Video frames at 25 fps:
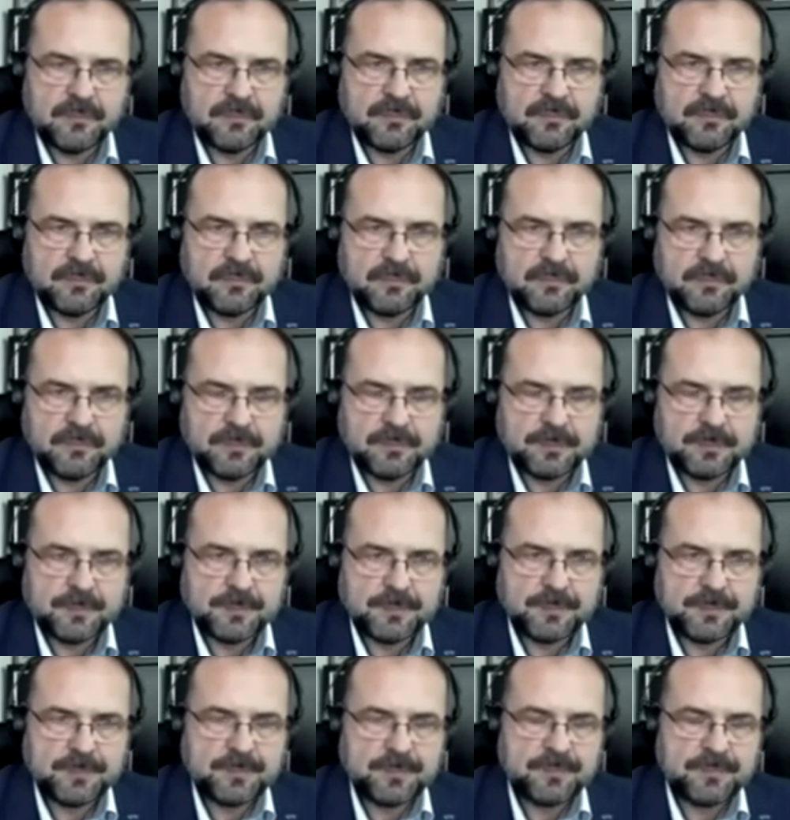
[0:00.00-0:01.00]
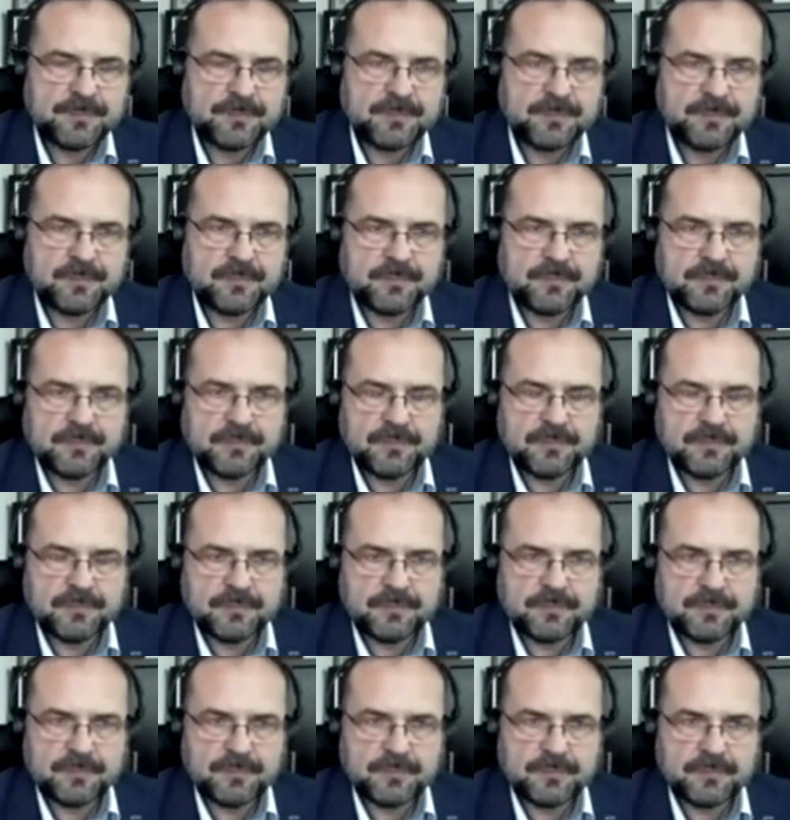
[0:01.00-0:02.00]

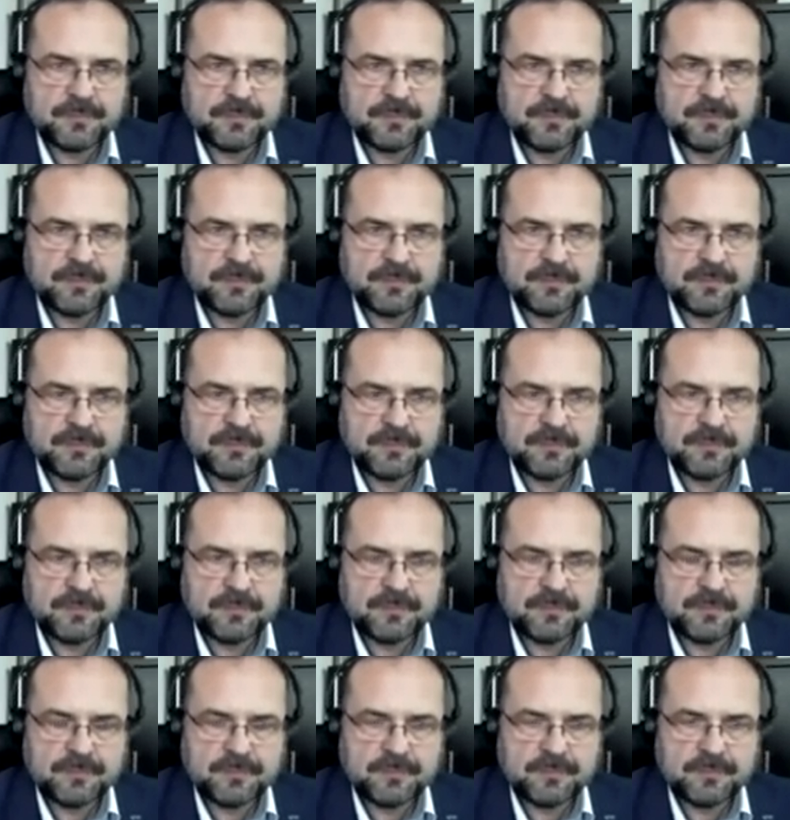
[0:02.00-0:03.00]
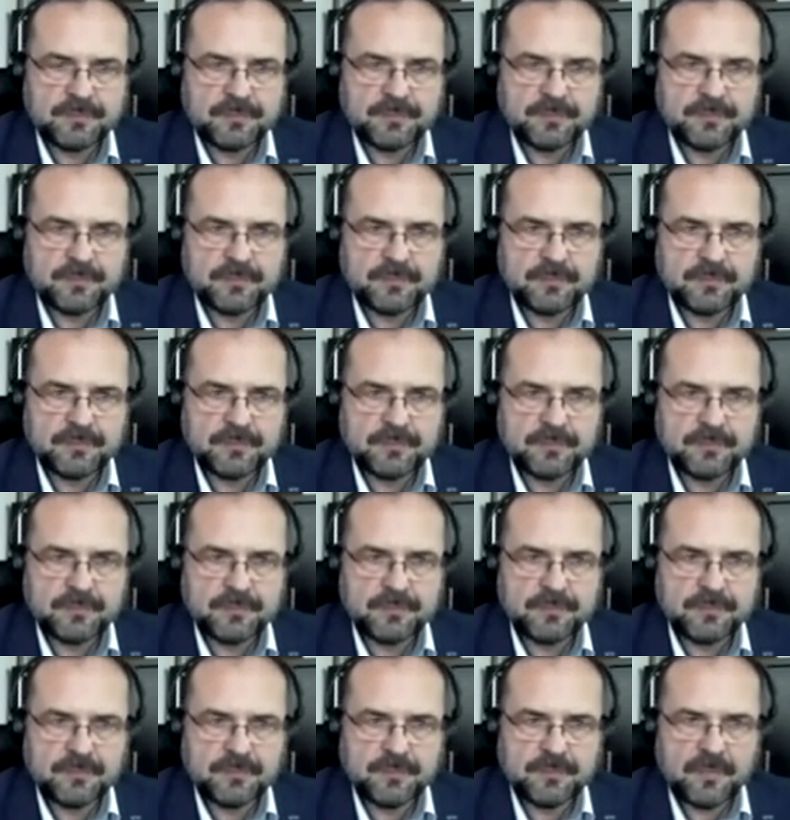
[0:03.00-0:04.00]

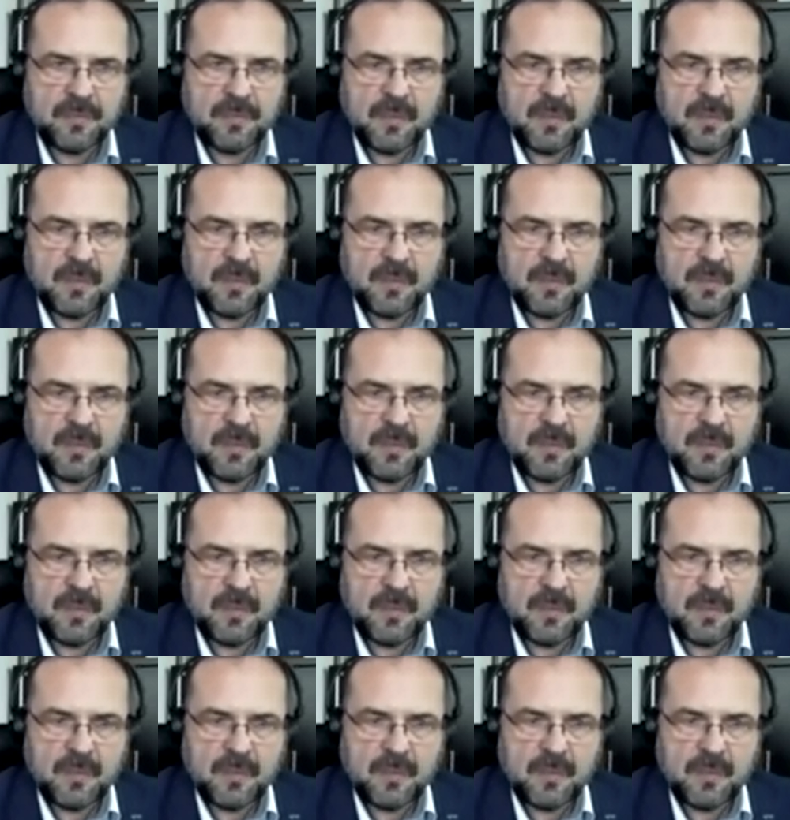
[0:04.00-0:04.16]
This person isn't speaking.